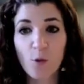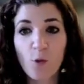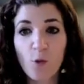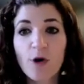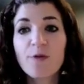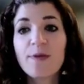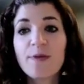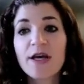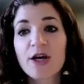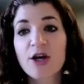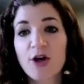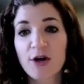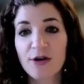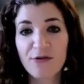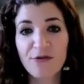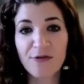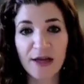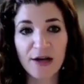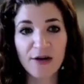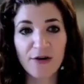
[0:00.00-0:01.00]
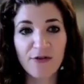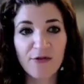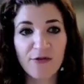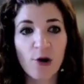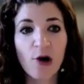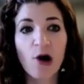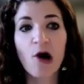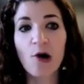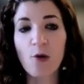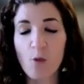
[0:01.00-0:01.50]
would be a good fit
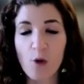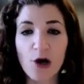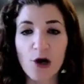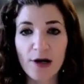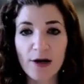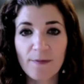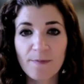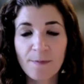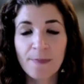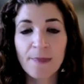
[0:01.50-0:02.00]
for our work,